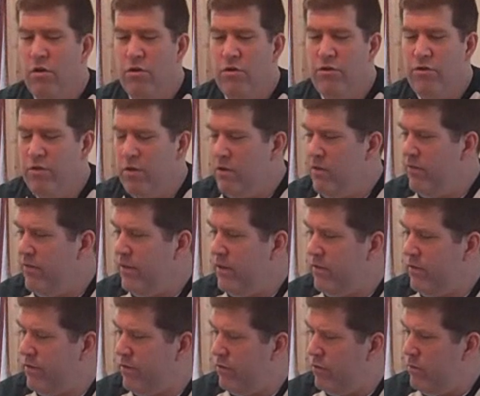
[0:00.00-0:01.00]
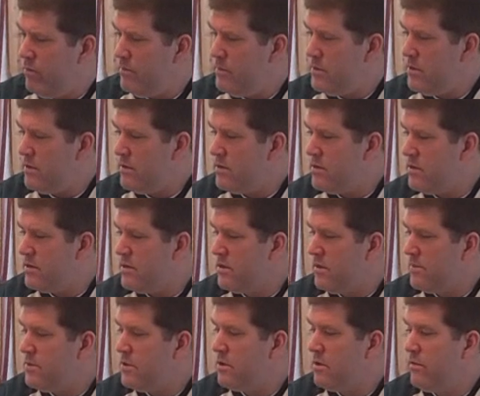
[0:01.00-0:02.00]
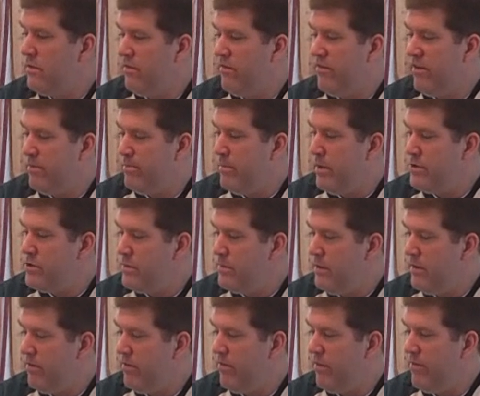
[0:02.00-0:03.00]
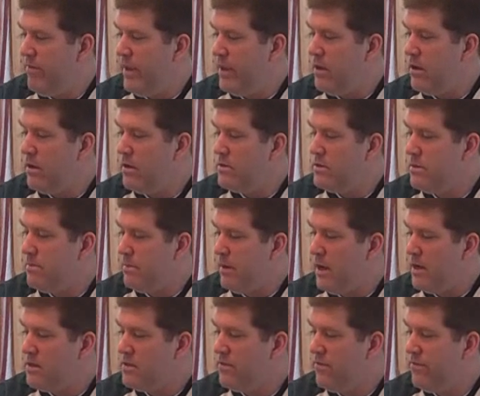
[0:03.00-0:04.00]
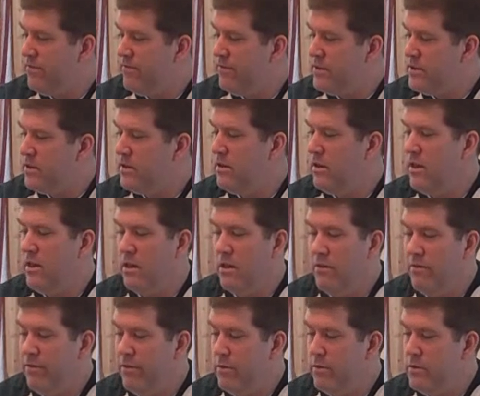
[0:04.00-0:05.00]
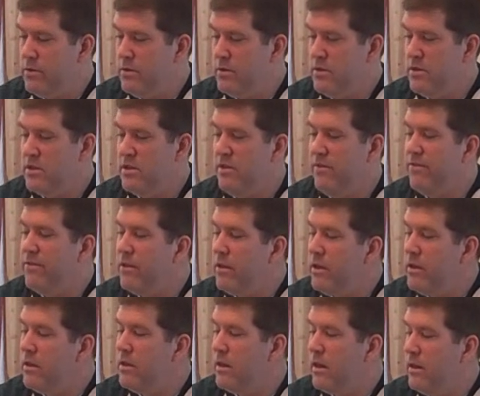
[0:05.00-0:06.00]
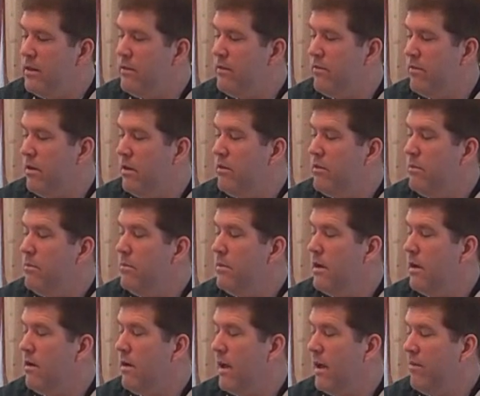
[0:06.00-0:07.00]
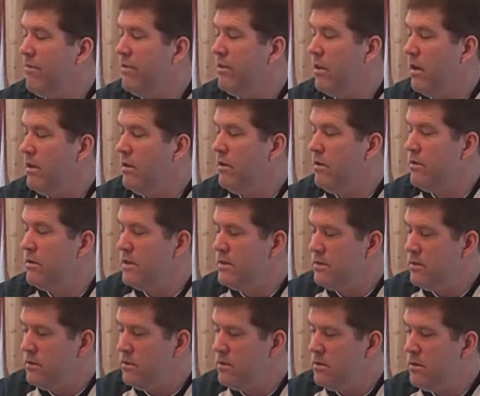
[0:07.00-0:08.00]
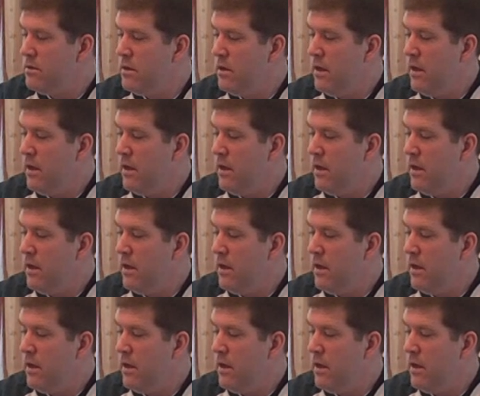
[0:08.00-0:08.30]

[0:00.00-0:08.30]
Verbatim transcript: Should we assume that the subsequent measurement we make on the box physically influences the fleeing light quantum now half a light year distant?